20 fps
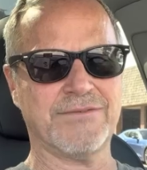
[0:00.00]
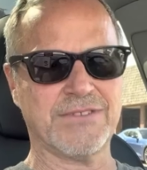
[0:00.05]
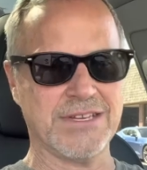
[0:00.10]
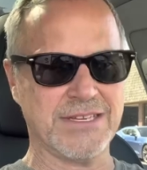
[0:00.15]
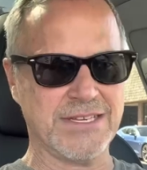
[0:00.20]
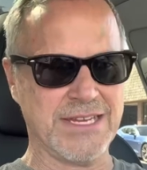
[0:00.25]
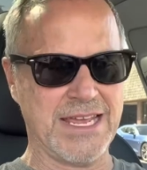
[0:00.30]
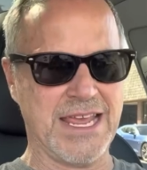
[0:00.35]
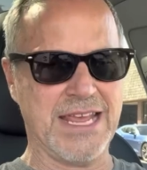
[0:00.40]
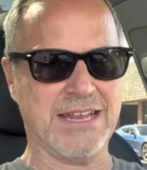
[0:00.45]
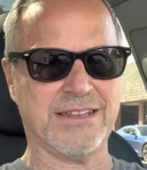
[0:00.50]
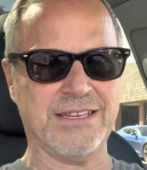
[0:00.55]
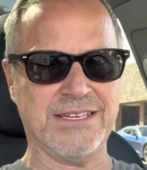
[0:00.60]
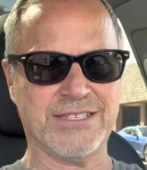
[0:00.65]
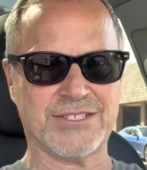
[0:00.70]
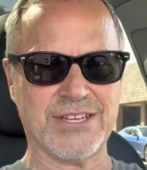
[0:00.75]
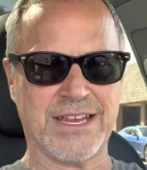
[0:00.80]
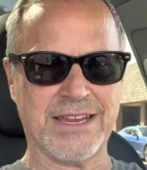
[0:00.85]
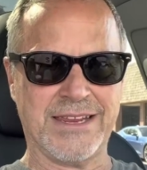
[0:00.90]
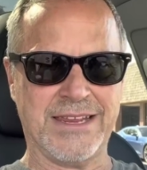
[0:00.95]
to take these
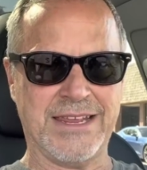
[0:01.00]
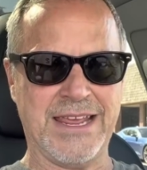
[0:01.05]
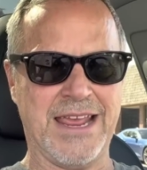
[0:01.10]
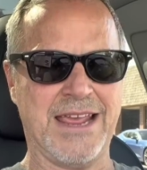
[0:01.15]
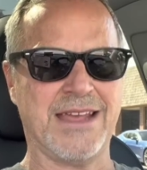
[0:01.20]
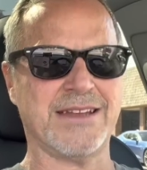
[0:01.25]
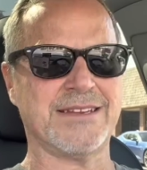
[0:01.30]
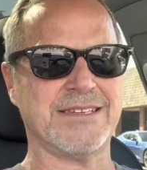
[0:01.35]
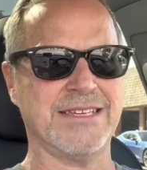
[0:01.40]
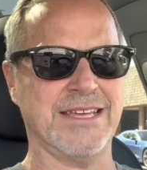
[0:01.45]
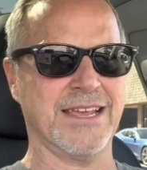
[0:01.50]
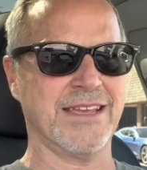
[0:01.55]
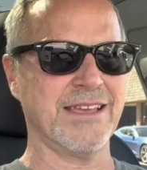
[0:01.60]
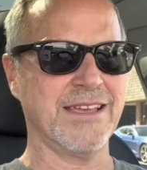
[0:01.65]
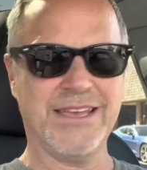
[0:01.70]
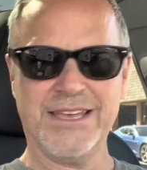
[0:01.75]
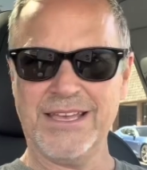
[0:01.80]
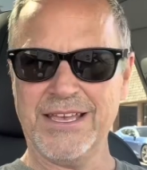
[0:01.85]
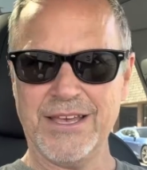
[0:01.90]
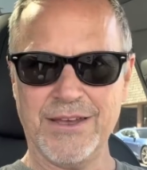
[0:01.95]
gigantic
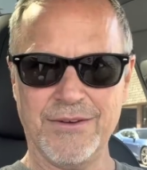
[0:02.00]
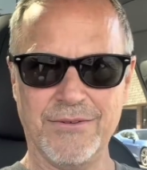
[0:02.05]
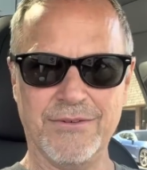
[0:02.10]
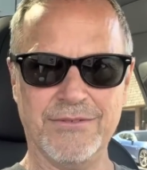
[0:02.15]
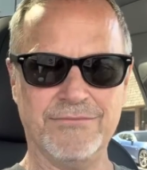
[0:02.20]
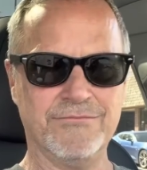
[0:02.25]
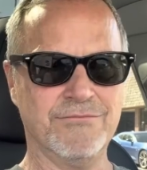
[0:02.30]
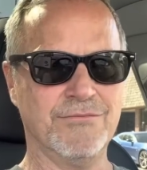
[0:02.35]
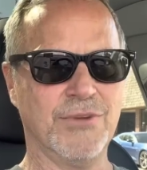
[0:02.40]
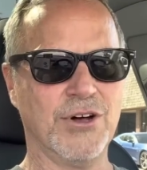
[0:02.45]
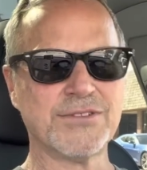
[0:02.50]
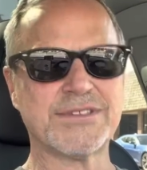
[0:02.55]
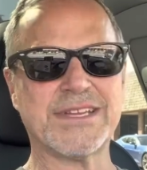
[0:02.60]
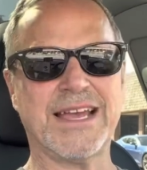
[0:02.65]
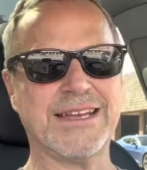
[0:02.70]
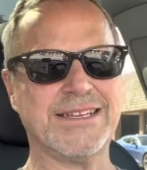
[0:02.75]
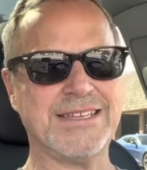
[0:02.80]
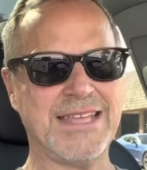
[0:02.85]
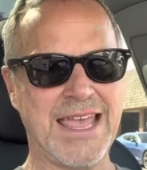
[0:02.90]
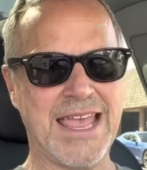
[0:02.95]

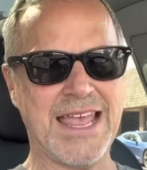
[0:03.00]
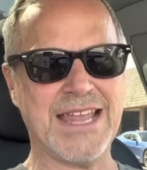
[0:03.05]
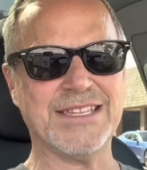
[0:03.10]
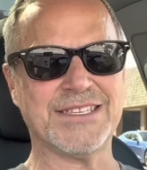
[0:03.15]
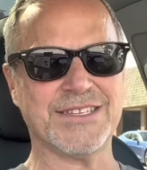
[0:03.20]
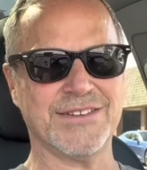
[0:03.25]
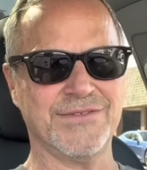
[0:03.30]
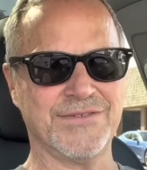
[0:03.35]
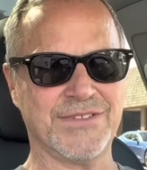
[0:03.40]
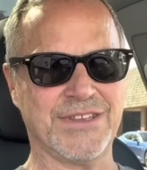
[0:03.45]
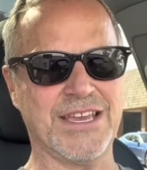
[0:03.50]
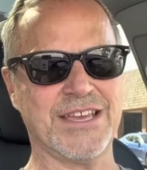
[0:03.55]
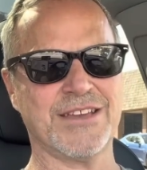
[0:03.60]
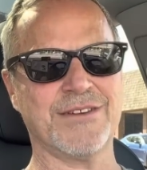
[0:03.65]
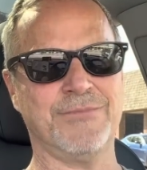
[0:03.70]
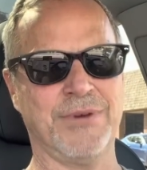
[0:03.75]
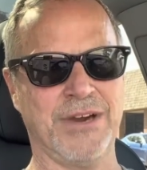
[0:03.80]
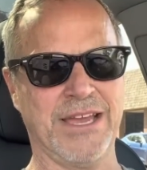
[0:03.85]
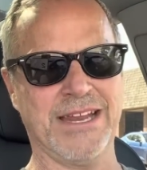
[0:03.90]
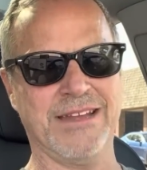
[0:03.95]
multi tens of
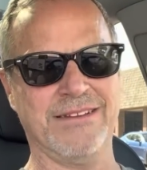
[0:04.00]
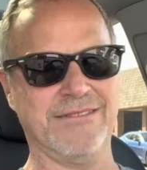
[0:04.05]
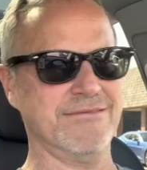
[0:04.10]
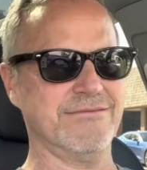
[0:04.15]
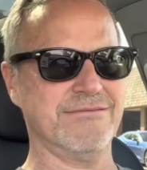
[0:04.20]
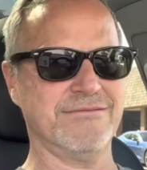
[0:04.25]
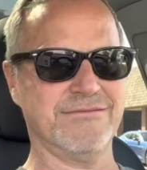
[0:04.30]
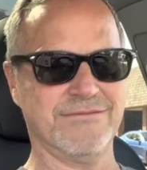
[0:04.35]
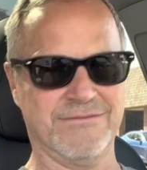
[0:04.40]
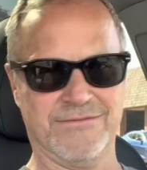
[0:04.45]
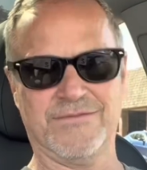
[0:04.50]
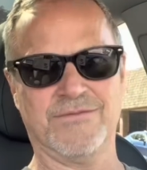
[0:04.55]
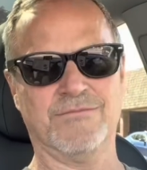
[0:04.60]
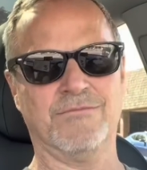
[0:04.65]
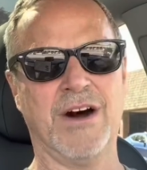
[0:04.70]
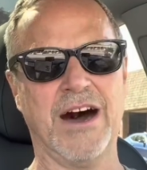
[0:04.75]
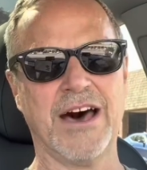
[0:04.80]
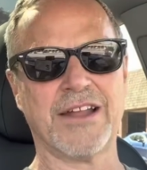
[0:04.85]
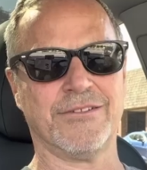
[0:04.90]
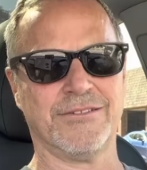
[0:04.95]
gigabyte
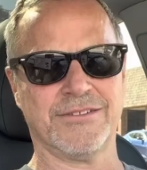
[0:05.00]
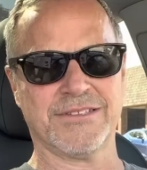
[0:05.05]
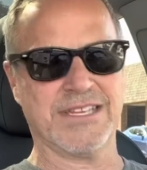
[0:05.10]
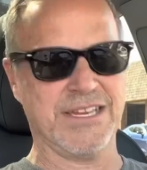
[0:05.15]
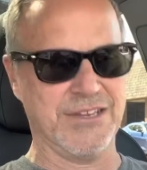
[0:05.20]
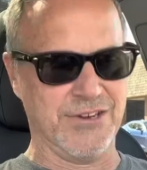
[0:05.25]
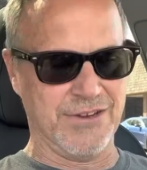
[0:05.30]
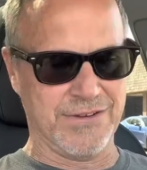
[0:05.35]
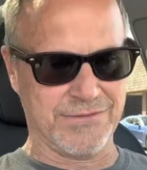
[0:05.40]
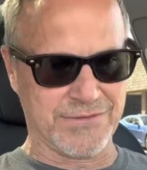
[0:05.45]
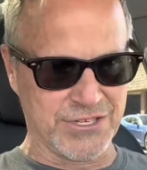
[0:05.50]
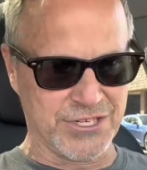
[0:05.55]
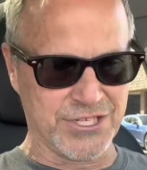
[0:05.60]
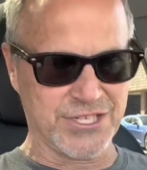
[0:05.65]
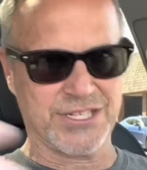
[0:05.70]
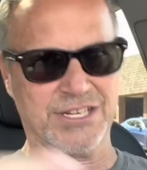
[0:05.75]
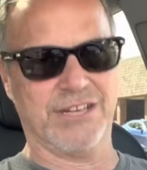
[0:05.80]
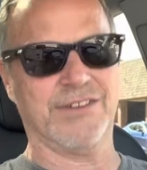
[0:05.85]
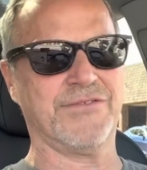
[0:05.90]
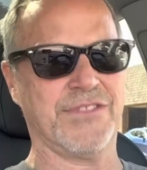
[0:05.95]
models and you have to
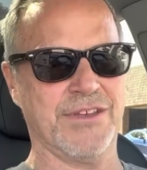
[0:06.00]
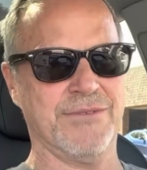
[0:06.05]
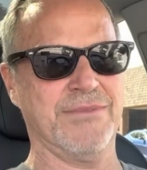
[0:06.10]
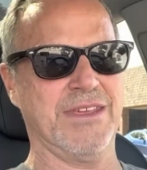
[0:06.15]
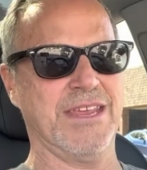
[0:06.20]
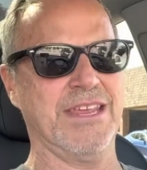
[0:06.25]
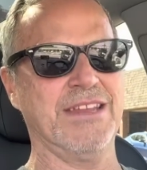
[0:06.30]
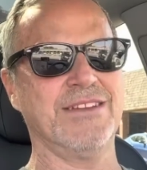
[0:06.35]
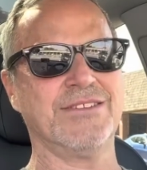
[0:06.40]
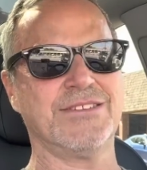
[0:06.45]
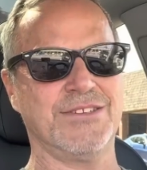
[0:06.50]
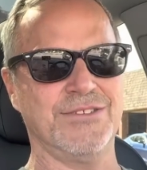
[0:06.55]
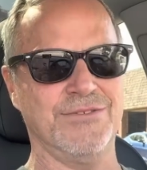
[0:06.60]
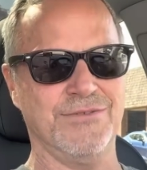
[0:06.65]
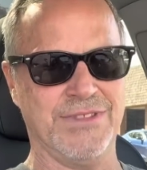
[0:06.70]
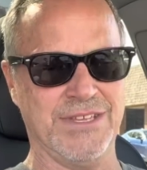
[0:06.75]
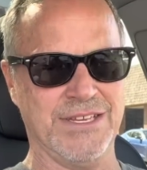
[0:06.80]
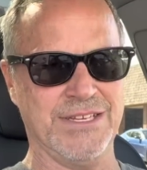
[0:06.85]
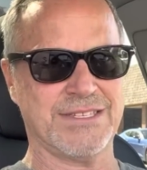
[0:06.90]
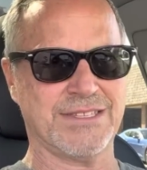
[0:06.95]
shove them
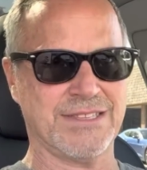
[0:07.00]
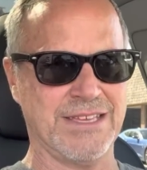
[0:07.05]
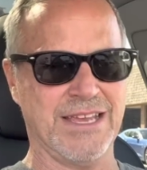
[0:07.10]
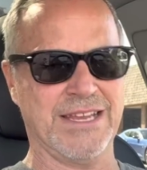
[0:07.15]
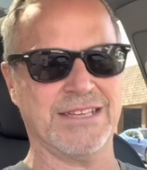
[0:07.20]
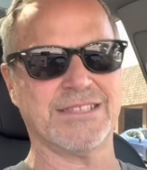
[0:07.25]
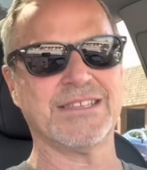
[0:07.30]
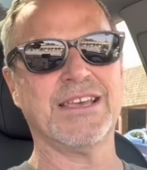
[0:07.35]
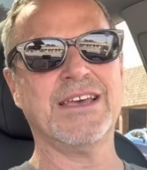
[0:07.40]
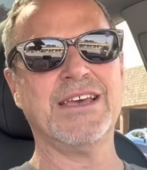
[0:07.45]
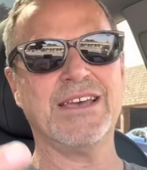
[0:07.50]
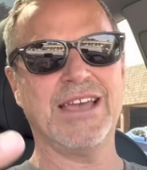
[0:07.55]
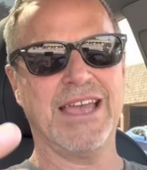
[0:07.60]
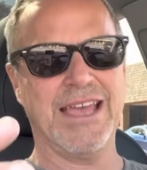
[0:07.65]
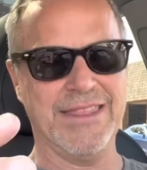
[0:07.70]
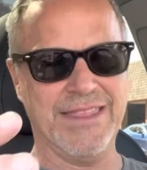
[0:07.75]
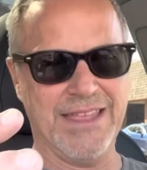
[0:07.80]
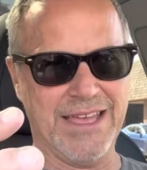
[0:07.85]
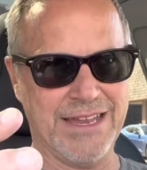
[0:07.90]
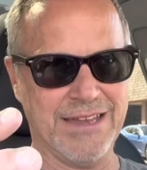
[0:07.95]
into these things
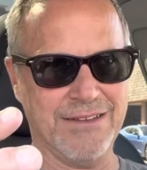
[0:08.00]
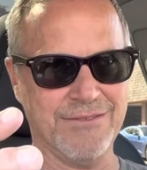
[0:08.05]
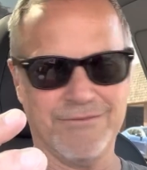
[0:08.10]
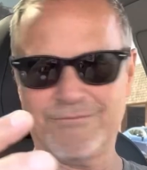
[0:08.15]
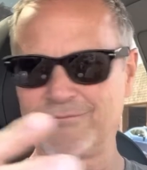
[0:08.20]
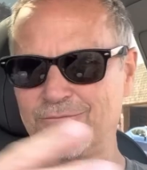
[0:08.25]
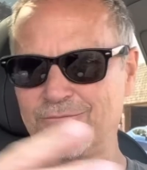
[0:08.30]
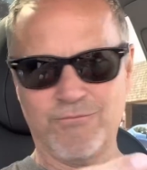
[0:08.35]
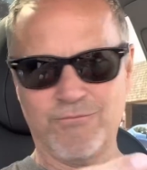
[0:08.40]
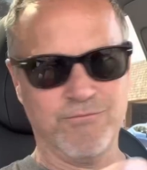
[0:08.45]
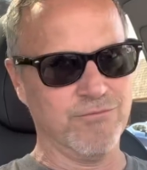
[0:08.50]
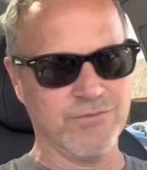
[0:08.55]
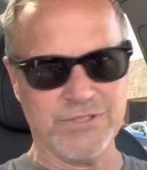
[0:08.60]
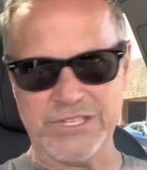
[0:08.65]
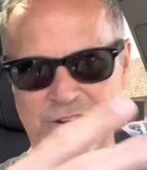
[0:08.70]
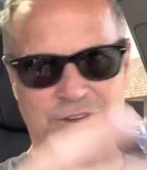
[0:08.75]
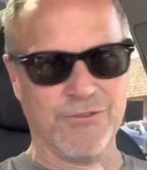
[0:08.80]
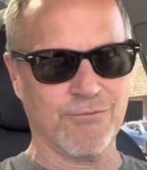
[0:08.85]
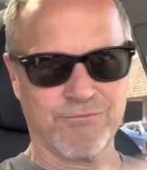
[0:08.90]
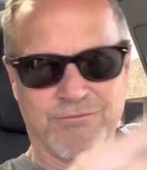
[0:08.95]
and then,
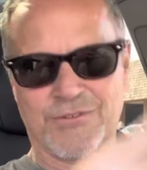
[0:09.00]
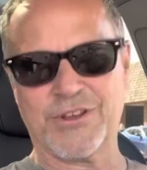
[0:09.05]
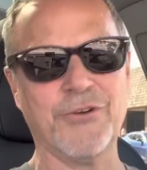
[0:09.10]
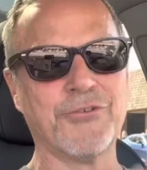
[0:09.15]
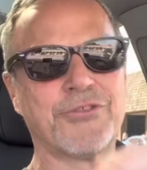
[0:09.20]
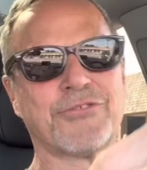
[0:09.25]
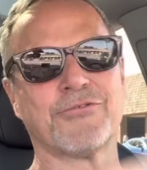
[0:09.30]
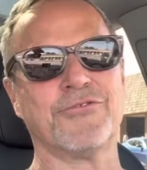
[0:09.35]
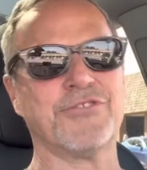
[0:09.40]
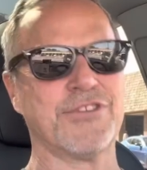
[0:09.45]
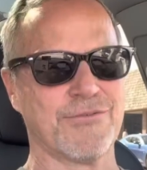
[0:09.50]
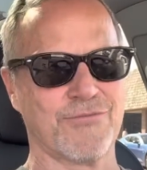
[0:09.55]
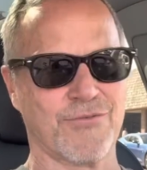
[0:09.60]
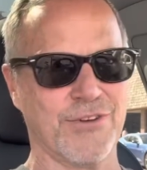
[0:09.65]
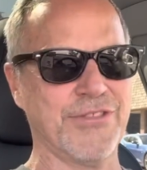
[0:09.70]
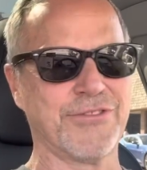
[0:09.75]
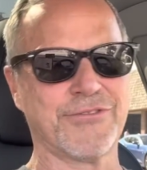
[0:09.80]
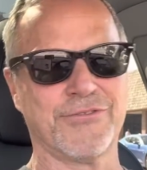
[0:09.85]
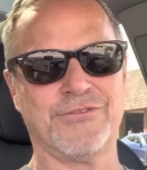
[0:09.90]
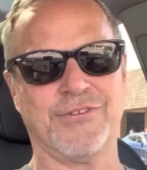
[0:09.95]
you know, go through them,
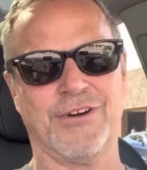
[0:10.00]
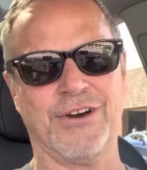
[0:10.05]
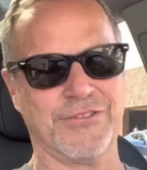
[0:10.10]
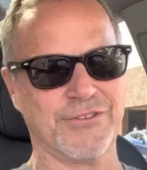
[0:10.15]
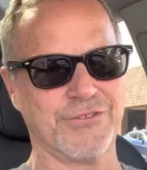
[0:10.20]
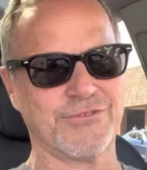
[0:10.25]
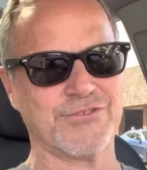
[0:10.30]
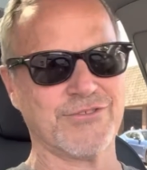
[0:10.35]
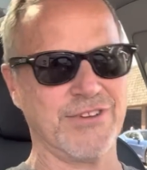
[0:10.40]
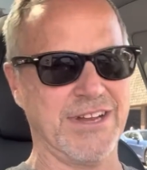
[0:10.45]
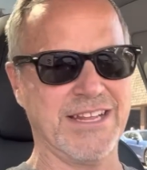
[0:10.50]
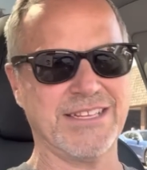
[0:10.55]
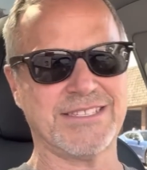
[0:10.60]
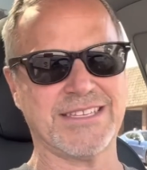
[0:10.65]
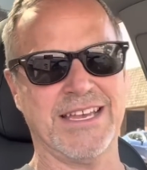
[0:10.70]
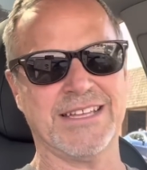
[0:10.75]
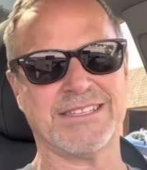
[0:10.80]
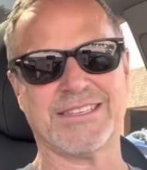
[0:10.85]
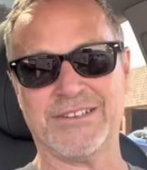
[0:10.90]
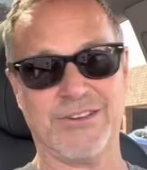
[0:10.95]
run through all your training sets.